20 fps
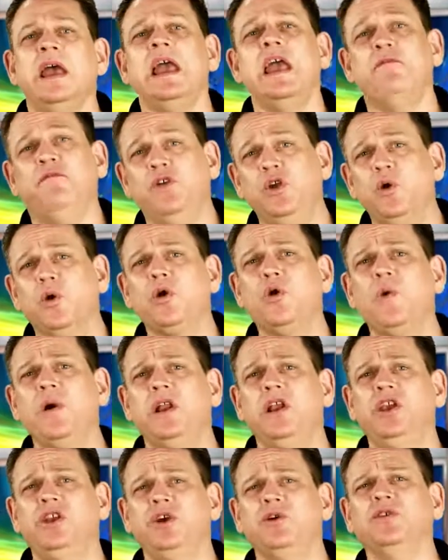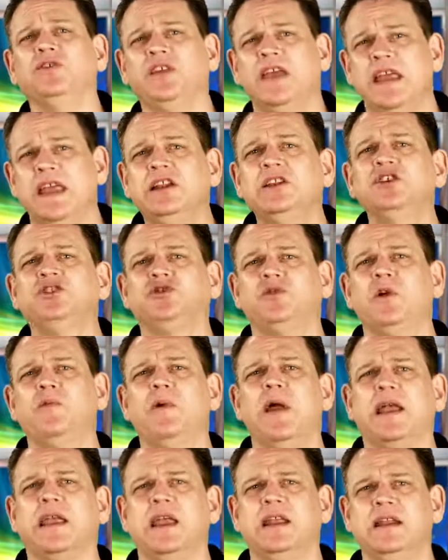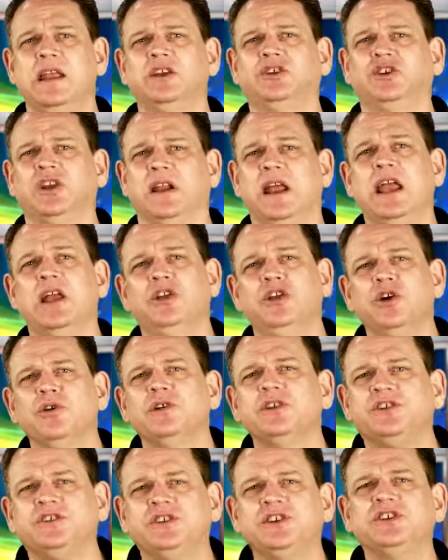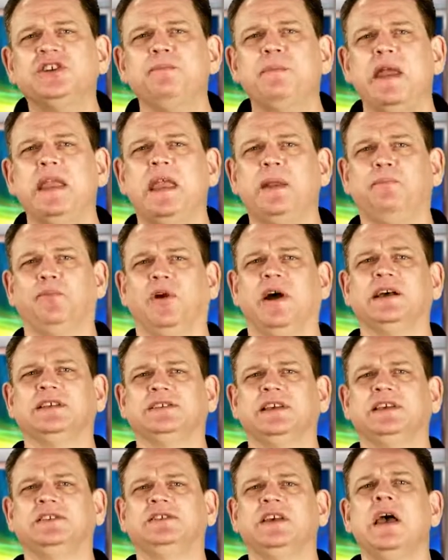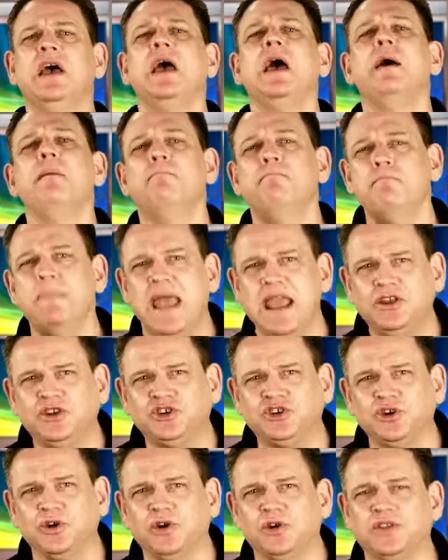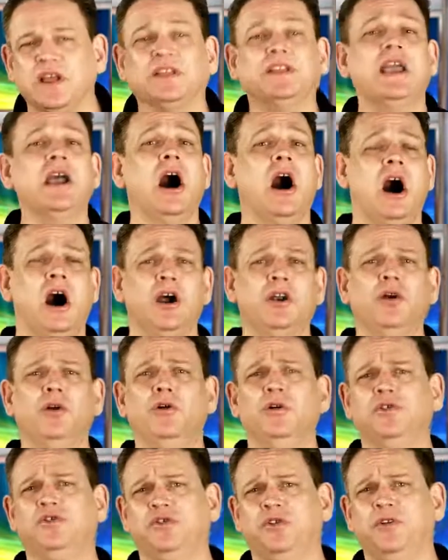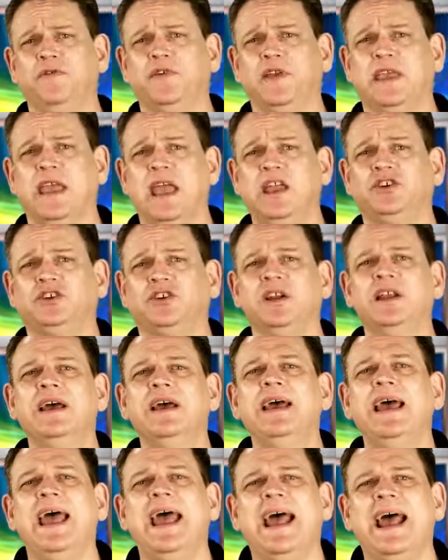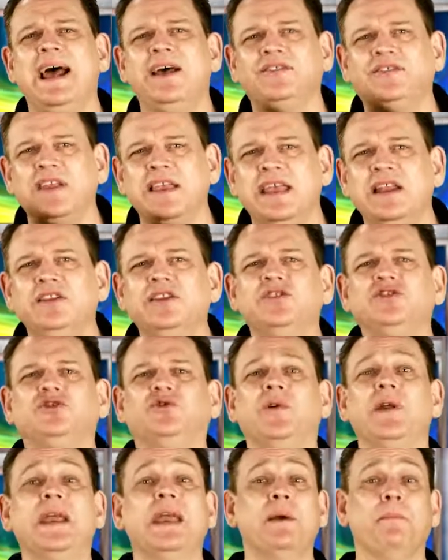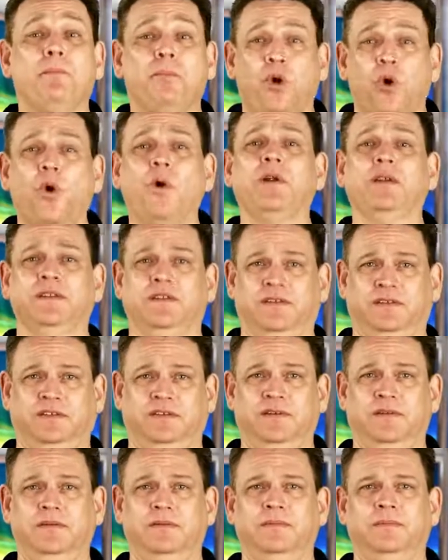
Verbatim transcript: If you're going to use industry recognition in your decision making process, make sure that the honor or certification has industry importance.